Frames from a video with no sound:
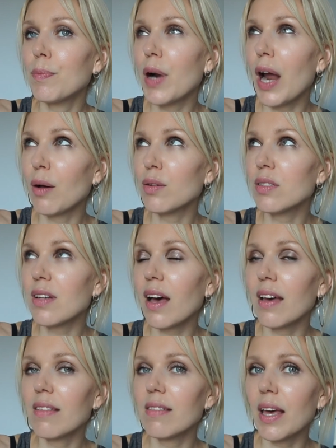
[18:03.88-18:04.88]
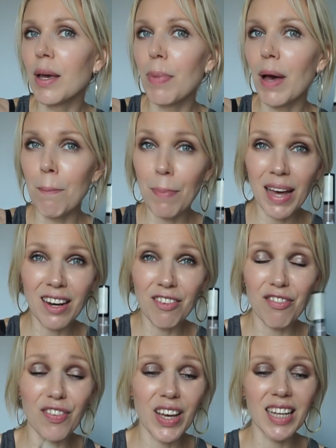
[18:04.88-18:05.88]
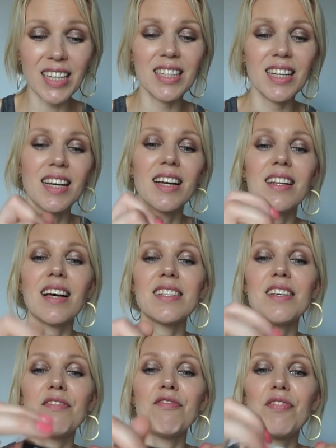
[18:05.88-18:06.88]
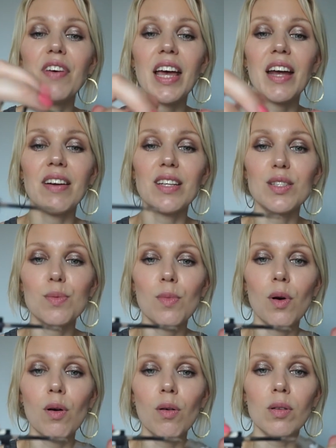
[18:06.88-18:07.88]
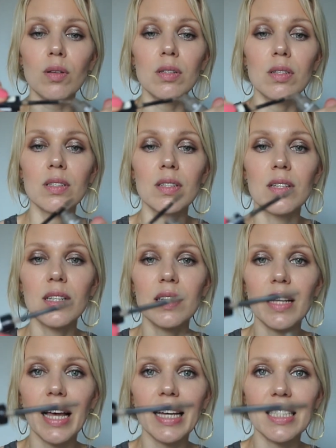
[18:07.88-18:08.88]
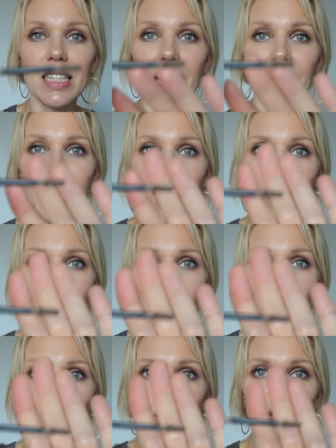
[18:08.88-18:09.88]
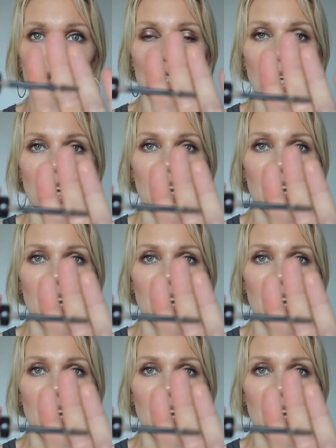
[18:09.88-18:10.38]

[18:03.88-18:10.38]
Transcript: Brows, I think, by Benefit. Has a very small, like tiny brush.